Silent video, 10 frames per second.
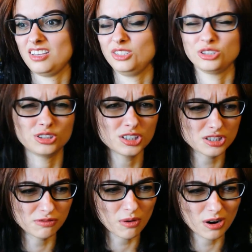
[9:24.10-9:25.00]
You sure
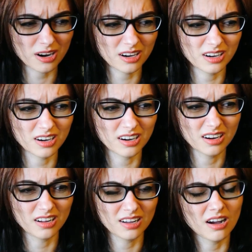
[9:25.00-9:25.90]
it's four?
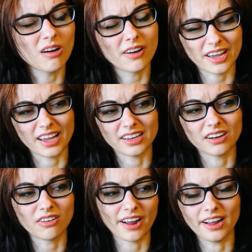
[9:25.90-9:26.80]
okay,
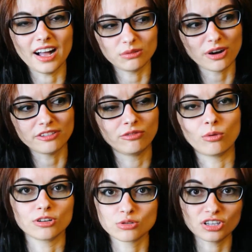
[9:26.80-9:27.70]
okay, I'll write
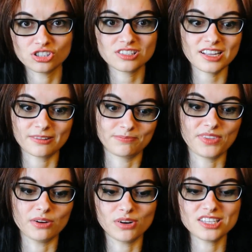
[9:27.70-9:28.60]
four. So I just like
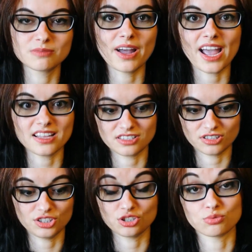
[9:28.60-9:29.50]
erased my answer
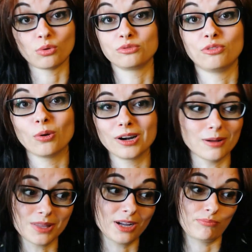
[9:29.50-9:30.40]
and just wrote four and
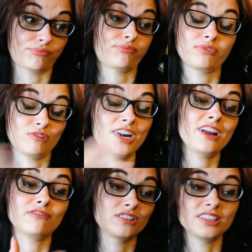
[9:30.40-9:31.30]
I'm like,
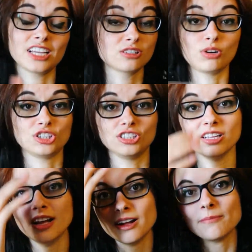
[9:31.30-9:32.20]
whatever, next
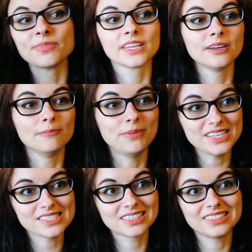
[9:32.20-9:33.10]
question.
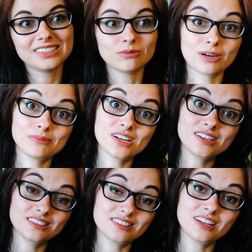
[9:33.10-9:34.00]
Basically, what I'm
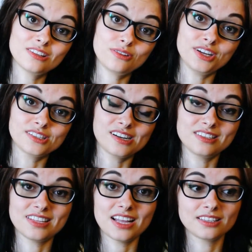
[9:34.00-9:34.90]
trying to tell you here
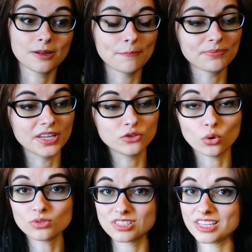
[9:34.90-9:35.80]
is that
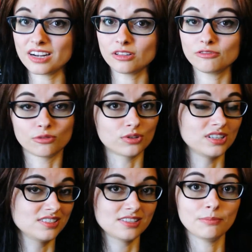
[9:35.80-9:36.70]
don't settle for
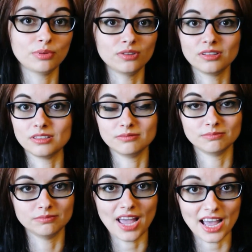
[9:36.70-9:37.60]
a simple
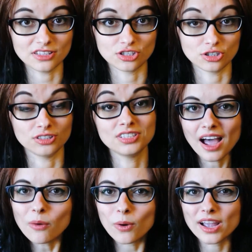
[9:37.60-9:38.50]
answer.
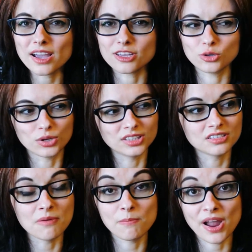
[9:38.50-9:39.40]
That way you can
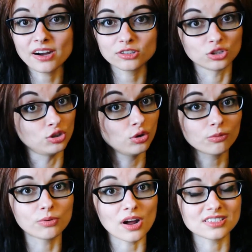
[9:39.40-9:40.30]
compare to your
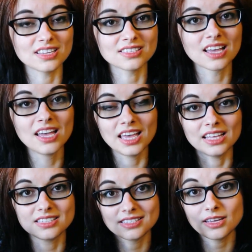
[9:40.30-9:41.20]
process
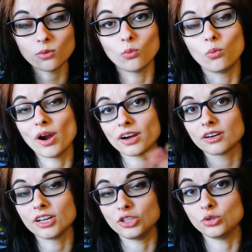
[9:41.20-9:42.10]
and see
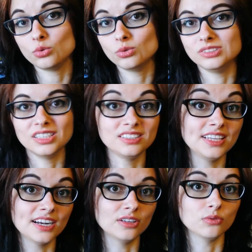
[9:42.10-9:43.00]
where you didn't
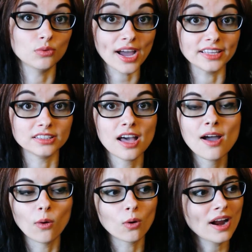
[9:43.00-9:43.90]
get it right.
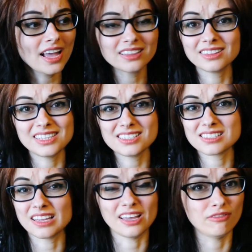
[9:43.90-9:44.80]
Or at
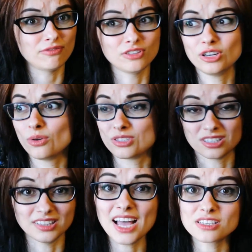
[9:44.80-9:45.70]
least if you know it's
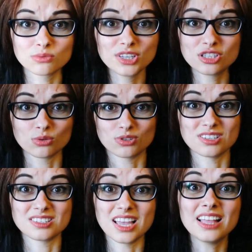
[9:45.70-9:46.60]
a last
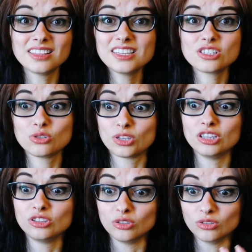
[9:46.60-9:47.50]
resource, at least you
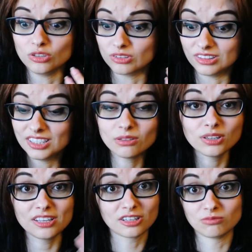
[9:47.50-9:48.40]
can
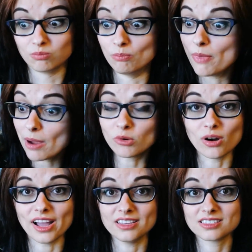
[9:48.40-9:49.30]
literally
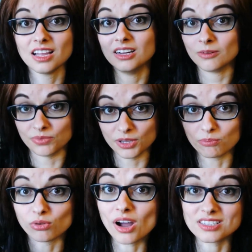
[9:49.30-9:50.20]
memorize the
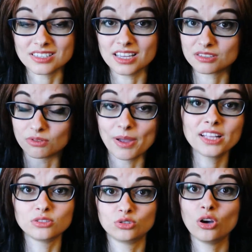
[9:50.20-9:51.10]
process from
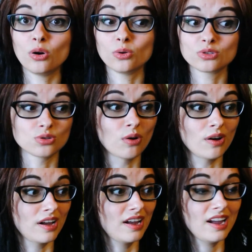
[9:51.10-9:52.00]
head to toe
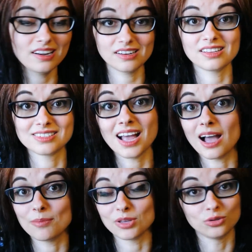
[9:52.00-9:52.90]
so in an
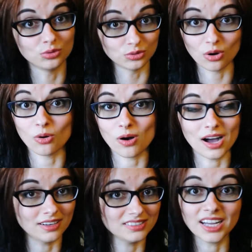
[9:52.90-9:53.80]
exam, you'll know
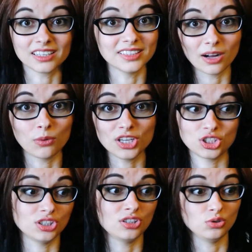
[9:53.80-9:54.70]
how to tackle that
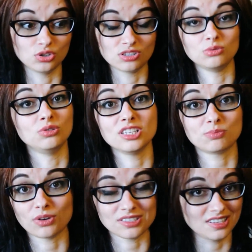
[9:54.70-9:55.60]
question. You just do this
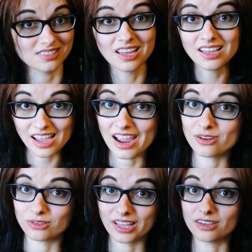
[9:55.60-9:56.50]
process and
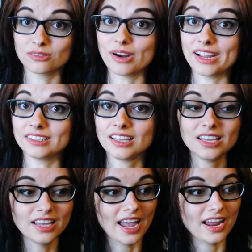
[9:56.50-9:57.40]
you'll get it right.
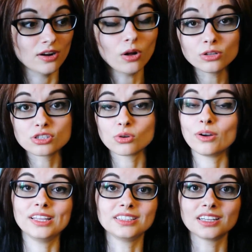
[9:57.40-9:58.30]
And also
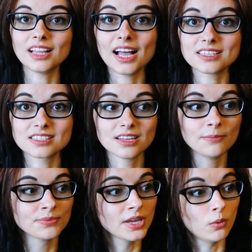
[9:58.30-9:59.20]
in class,
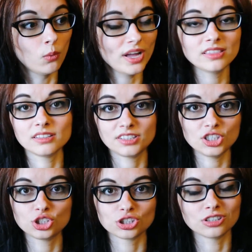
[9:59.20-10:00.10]
when the
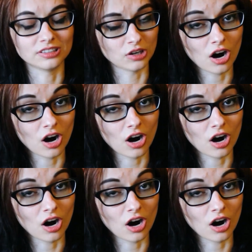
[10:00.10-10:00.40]
teacher, there